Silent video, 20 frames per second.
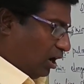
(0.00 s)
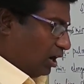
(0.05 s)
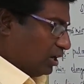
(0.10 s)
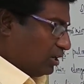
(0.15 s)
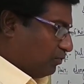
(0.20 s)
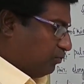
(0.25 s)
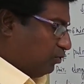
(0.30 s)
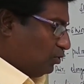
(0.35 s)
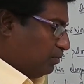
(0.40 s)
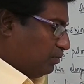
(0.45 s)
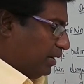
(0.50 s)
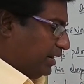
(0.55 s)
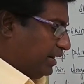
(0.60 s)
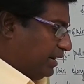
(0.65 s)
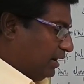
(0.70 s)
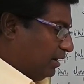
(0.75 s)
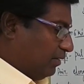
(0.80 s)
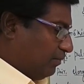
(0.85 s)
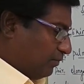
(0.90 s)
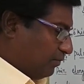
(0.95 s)
the food
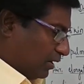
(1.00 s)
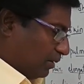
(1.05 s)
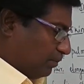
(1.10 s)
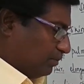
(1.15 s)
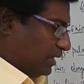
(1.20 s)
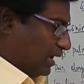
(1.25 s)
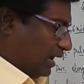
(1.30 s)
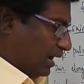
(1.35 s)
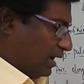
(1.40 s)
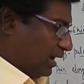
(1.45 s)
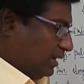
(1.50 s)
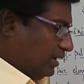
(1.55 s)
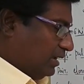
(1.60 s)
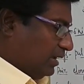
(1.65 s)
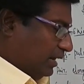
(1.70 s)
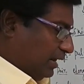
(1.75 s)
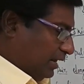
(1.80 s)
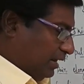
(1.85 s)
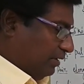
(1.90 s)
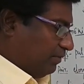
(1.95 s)
material from the
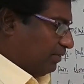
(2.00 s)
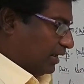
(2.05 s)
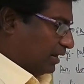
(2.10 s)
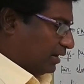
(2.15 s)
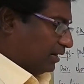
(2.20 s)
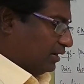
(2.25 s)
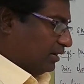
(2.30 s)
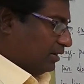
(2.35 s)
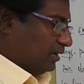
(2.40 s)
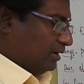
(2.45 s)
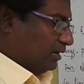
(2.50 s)
liver,